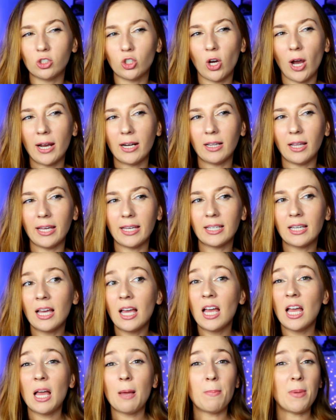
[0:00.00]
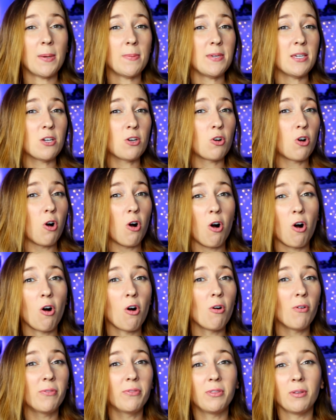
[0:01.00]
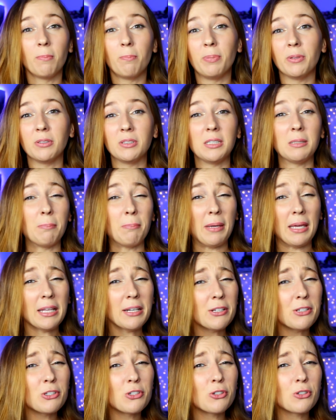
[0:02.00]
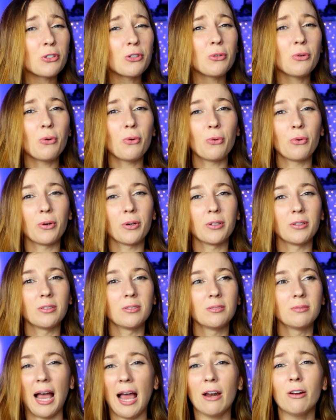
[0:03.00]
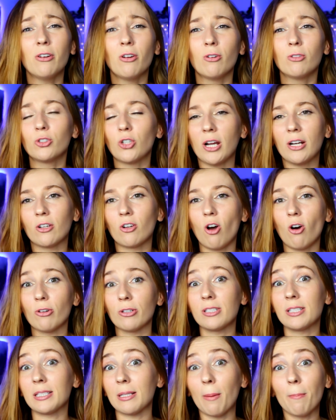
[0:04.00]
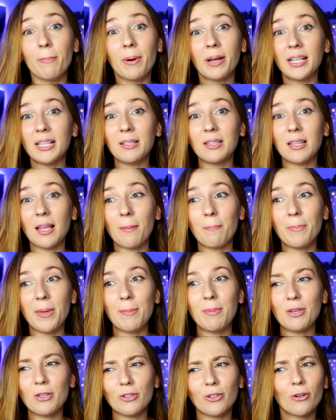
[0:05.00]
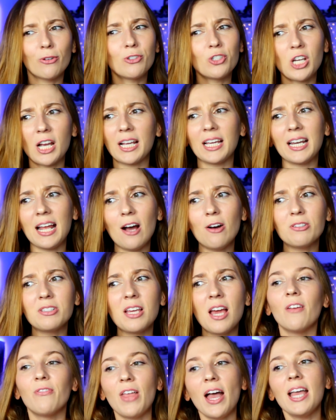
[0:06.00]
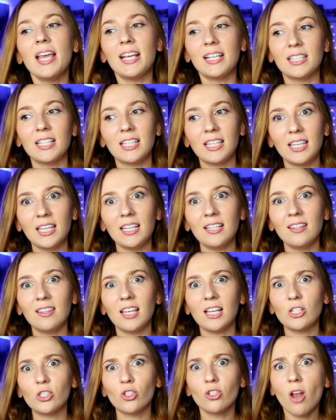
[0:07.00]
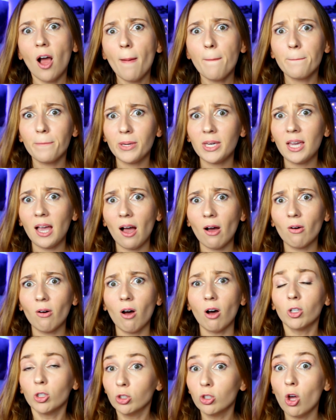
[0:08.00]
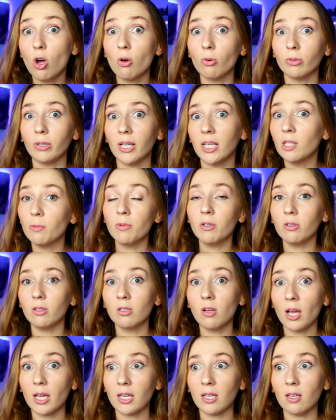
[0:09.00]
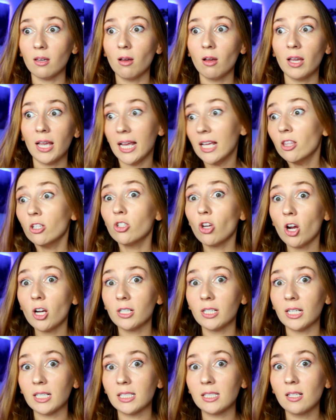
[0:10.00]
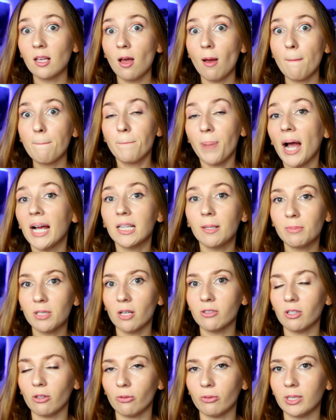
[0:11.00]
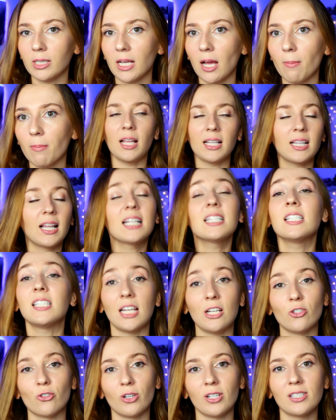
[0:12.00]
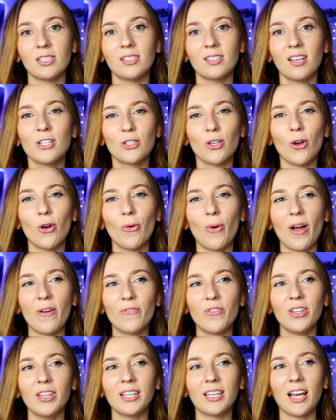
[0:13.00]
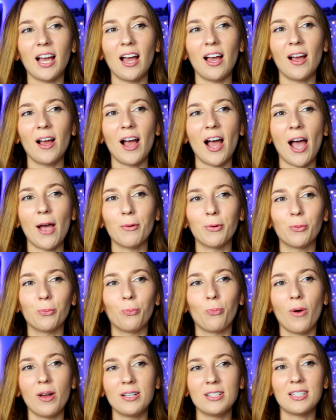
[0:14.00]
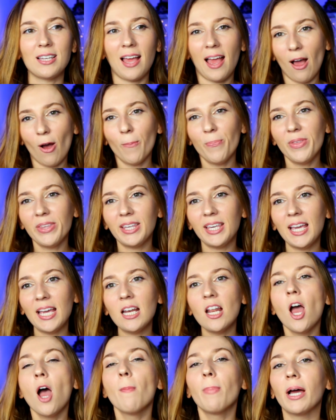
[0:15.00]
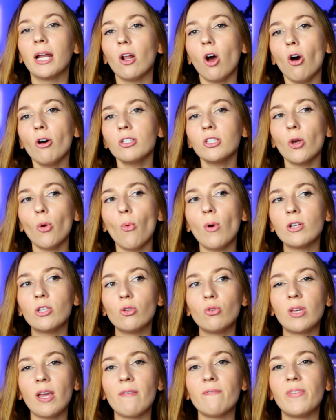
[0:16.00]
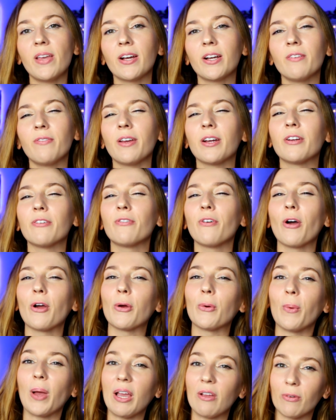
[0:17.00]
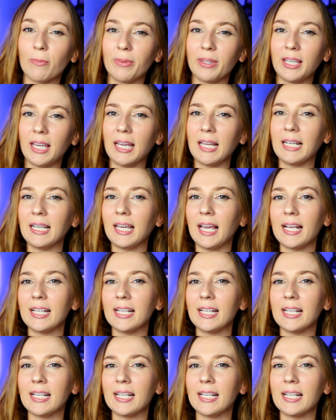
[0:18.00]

try to like maybe call the building manager or I don't know, try to call somebody that maybe could go check it out. If that is a kid, they should not be out alone in the middle of the night in the darkness by themselves at 3 a.m. That, that's dangerous. So I feel like I would want to help the kid, but I'd also want to get very, very far away from the kid in